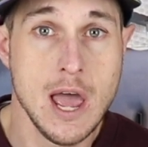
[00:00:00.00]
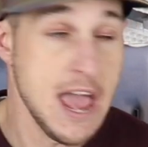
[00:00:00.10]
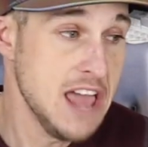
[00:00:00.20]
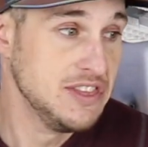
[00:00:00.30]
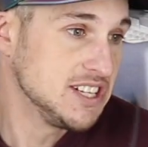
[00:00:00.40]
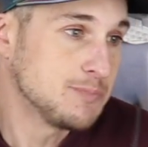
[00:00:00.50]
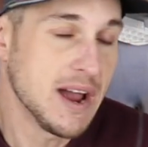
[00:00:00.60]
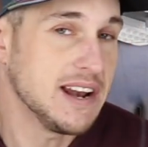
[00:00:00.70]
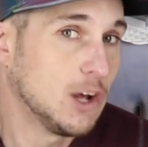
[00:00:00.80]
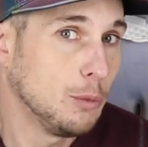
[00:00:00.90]
And this
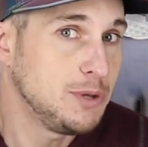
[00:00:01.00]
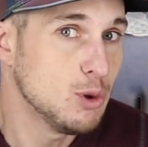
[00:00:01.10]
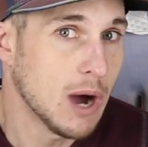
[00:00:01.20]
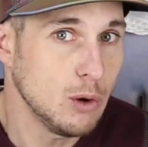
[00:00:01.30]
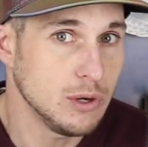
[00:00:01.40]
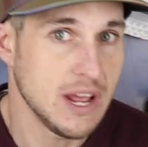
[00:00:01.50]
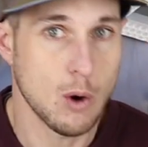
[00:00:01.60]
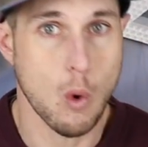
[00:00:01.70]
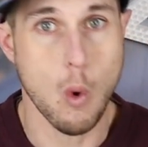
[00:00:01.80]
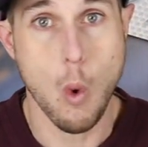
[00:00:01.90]
might help you out,
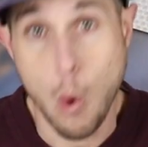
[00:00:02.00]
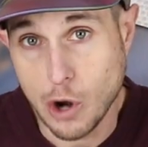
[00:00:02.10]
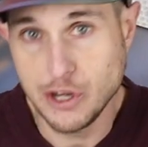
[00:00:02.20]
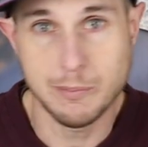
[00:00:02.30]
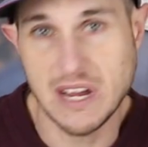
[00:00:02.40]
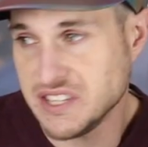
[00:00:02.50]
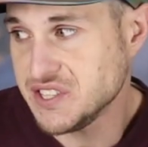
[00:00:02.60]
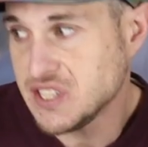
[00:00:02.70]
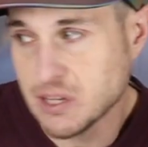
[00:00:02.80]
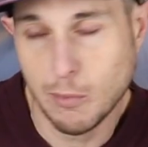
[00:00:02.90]
or you might
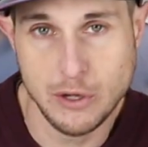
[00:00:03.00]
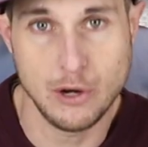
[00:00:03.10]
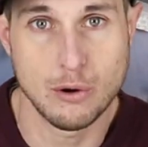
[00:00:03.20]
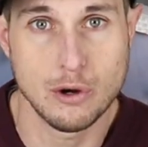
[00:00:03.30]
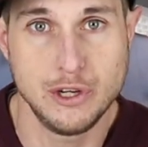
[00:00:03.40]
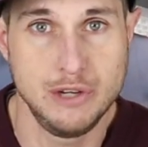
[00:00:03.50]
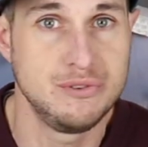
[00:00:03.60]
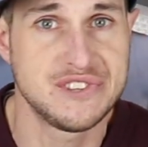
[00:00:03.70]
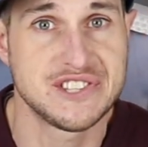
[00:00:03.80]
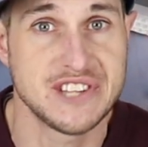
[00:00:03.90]
see some on your
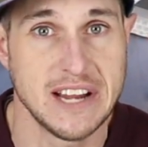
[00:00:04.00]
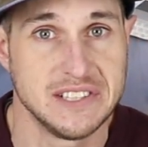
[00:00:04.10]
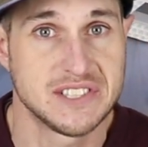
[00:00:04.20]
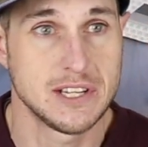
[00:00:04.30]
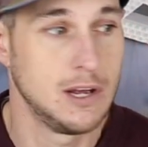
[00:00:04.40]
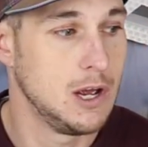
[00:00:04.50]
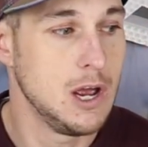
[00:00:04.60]
used sites.